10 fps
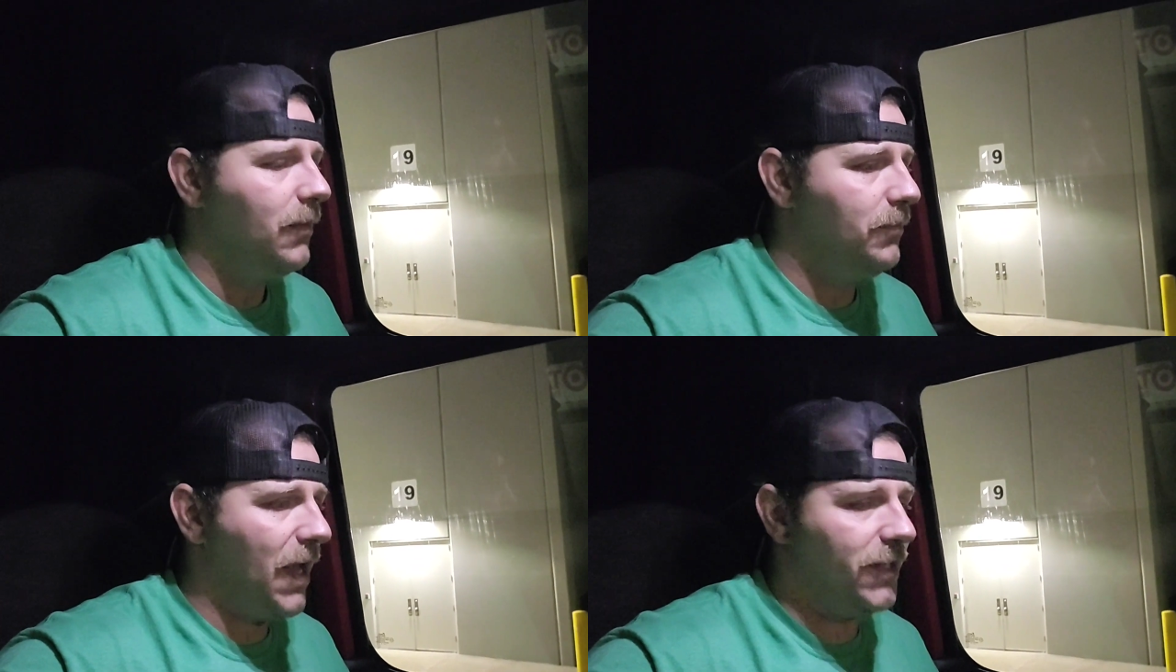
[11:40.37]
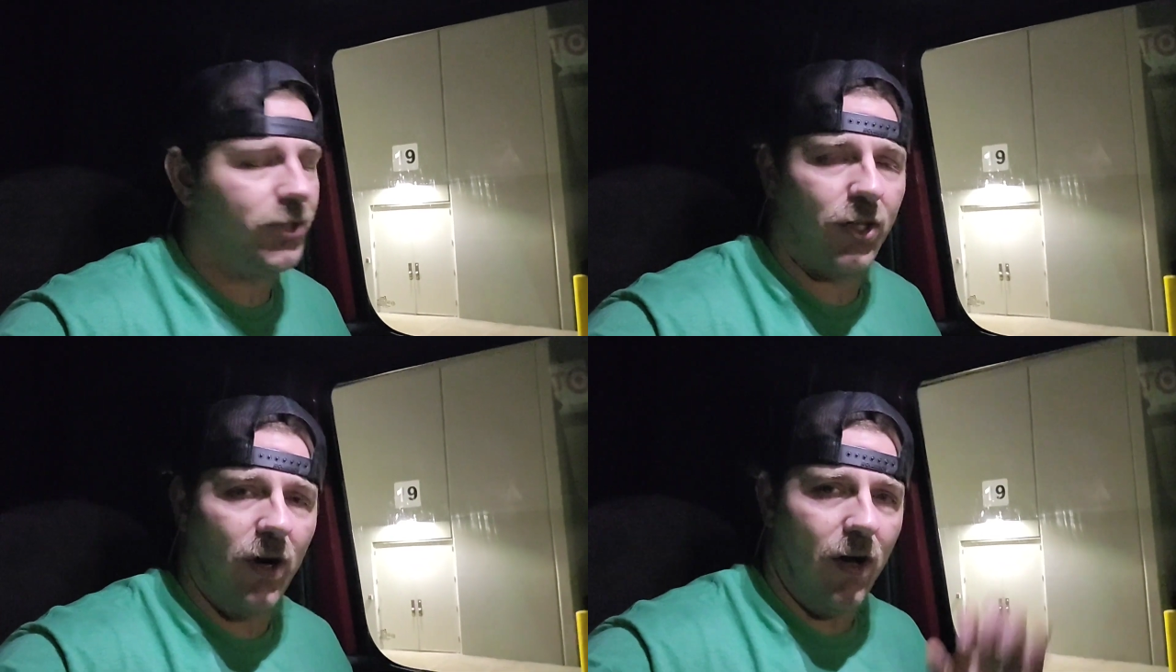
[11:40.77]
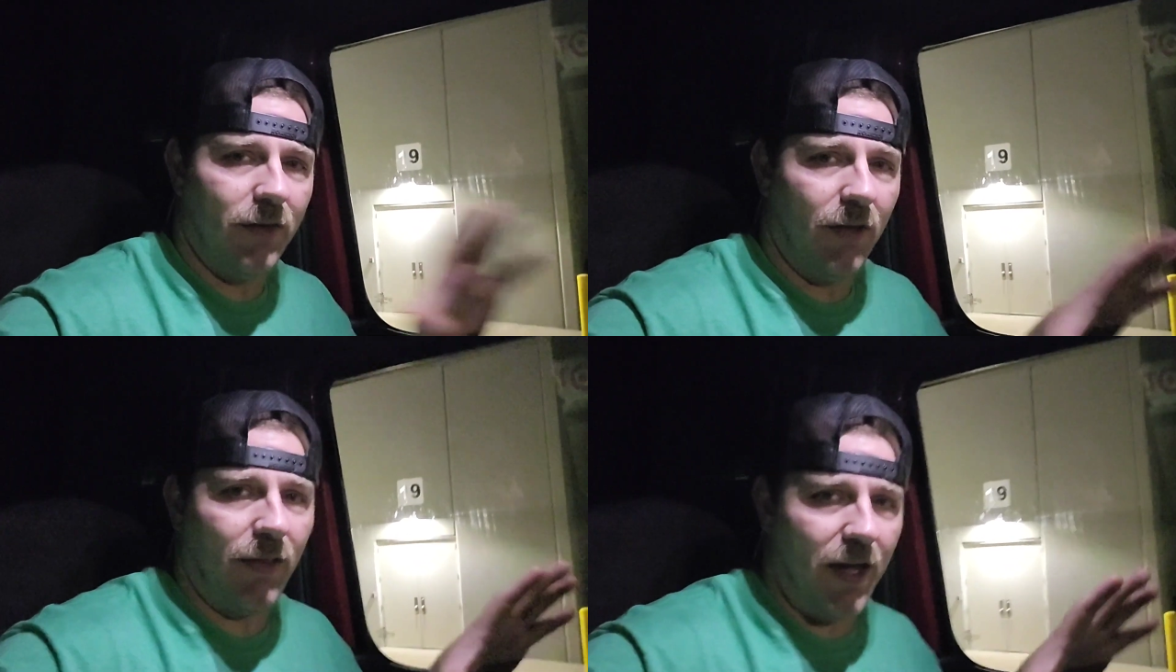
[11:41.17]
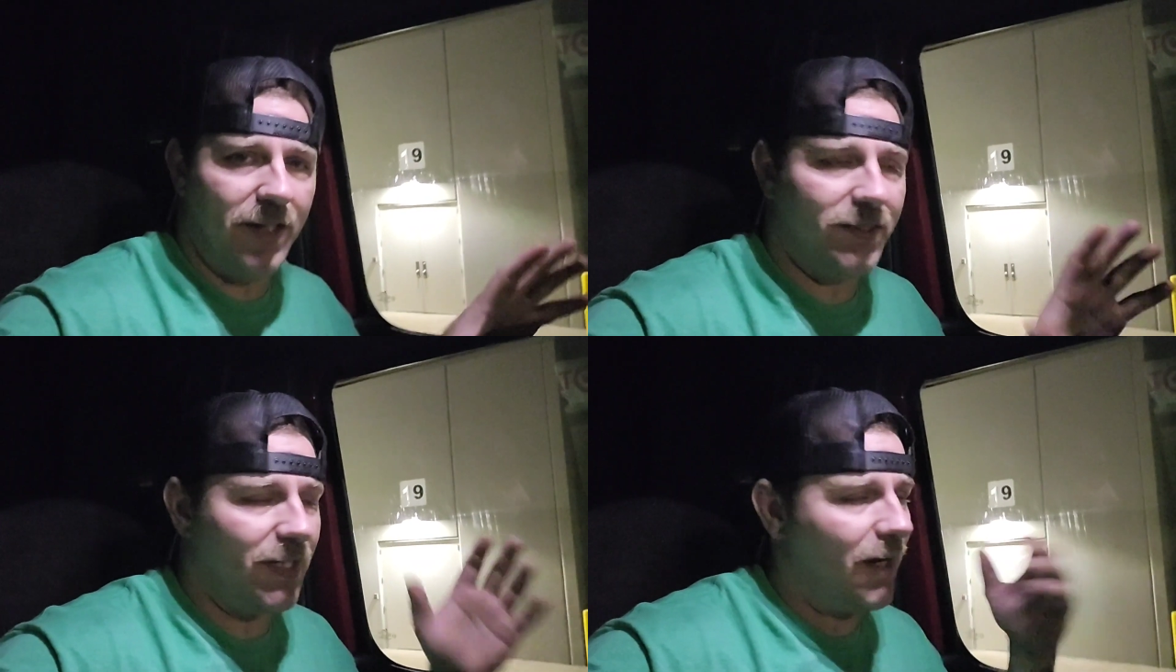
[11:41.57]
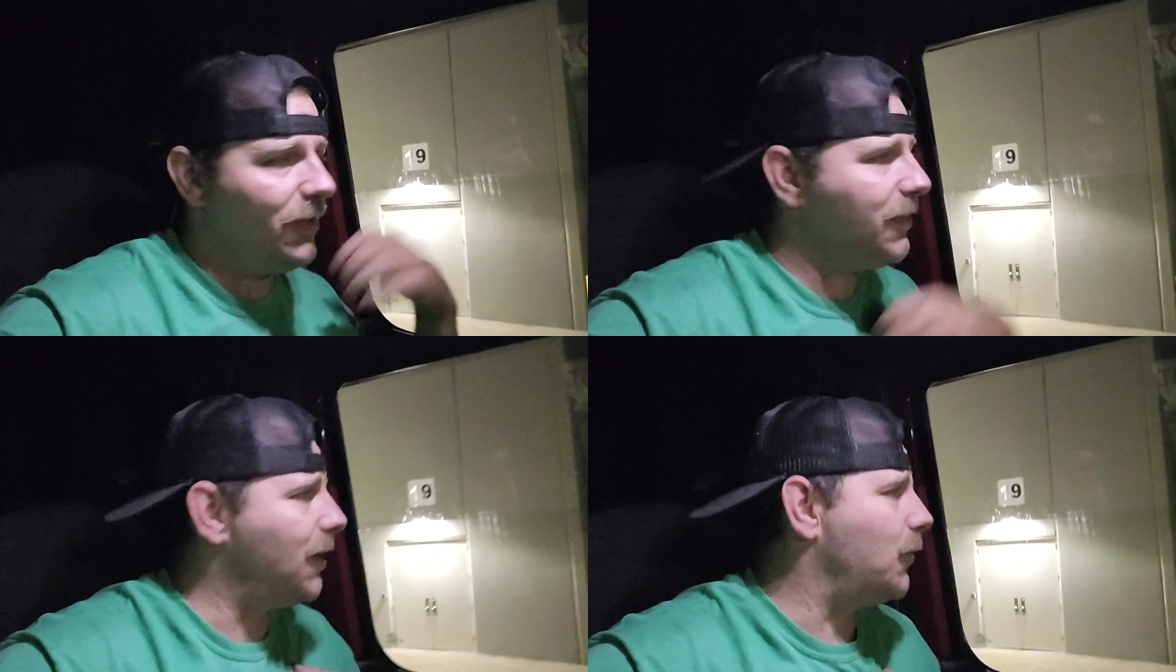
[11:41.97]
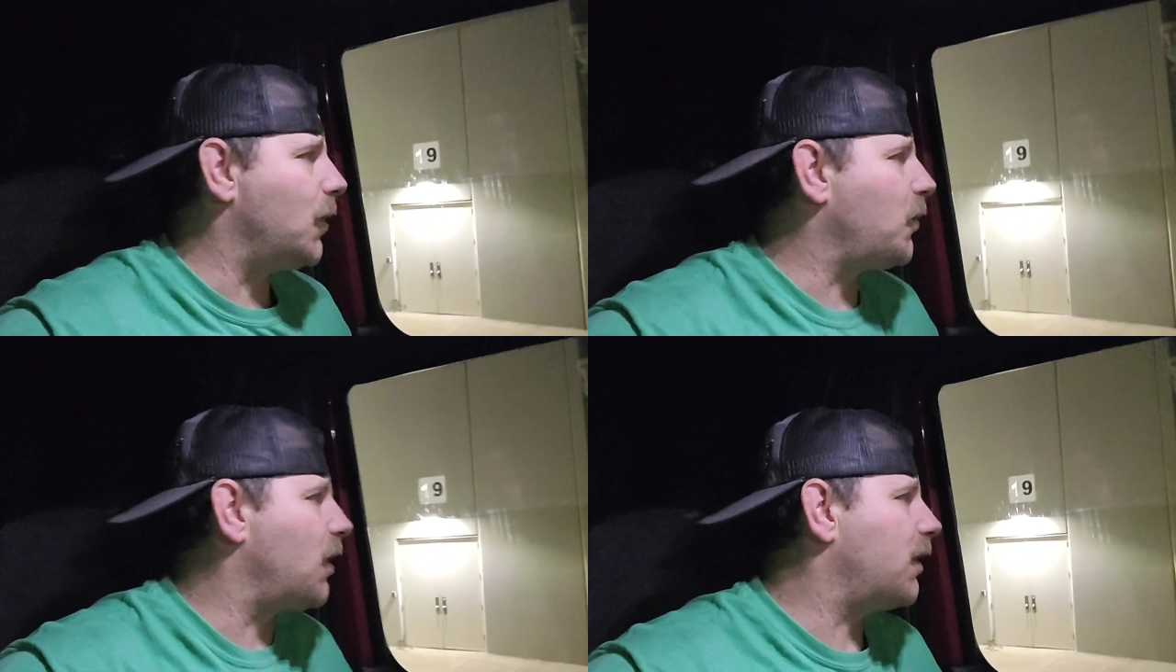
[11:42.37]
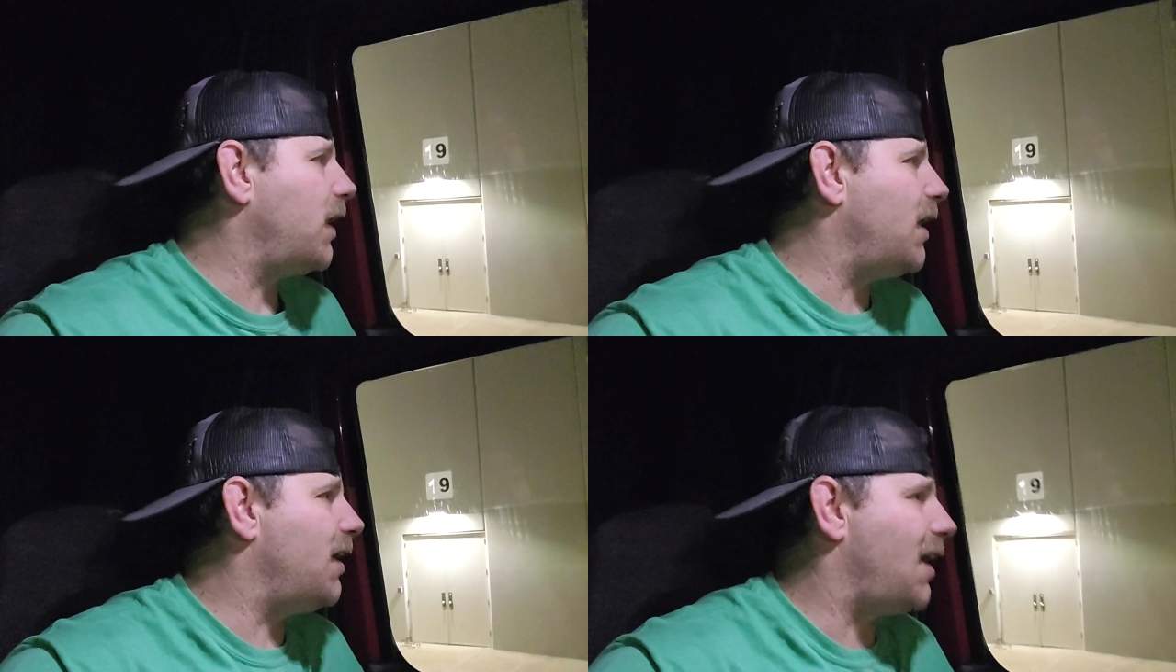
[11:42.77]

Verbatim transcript: made sure all the lights and everything were working,